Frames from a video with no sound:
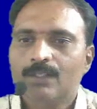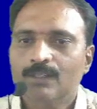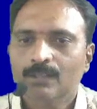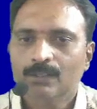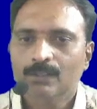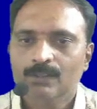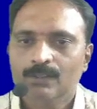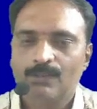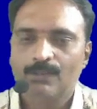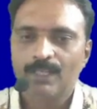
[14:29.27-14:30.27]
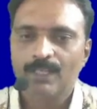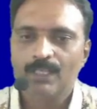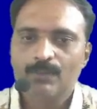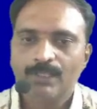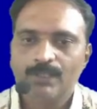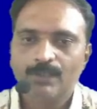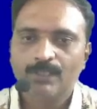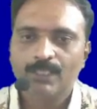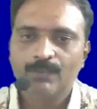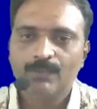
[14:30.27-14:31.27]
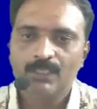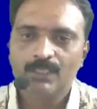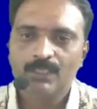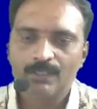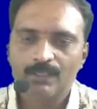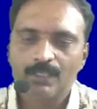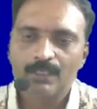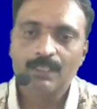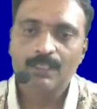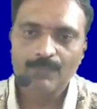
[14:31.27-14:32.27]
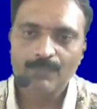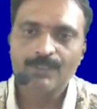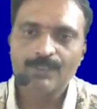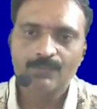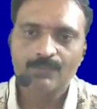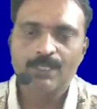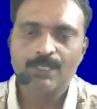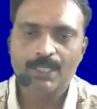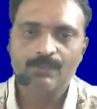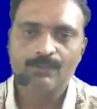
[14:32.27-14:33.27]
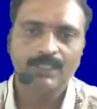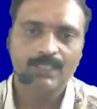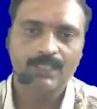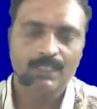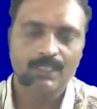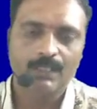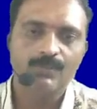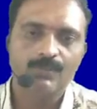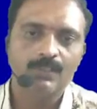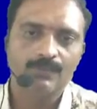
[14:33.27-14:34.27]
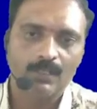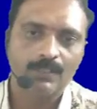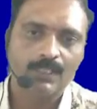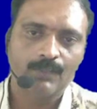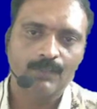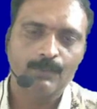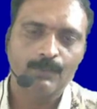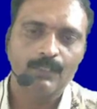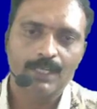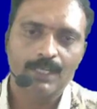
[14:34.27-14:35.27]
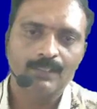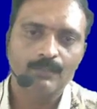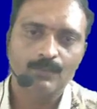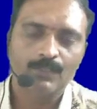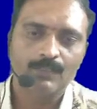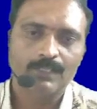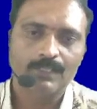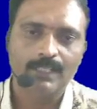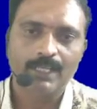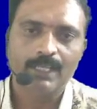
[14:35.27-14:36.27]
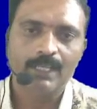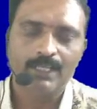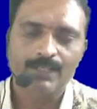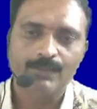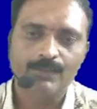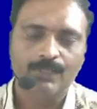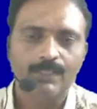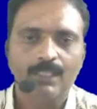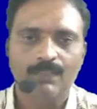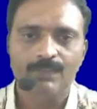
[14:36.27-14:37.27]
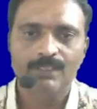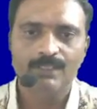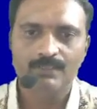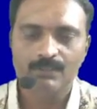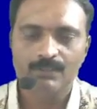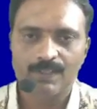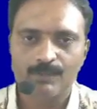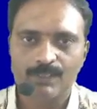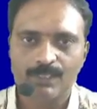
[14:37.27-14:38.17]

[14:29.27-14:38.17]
so finally we are going to have the equation for another equation for tractive effort in terms of torque developed by the traction motors and the gear ratio and the efficiency of transmission,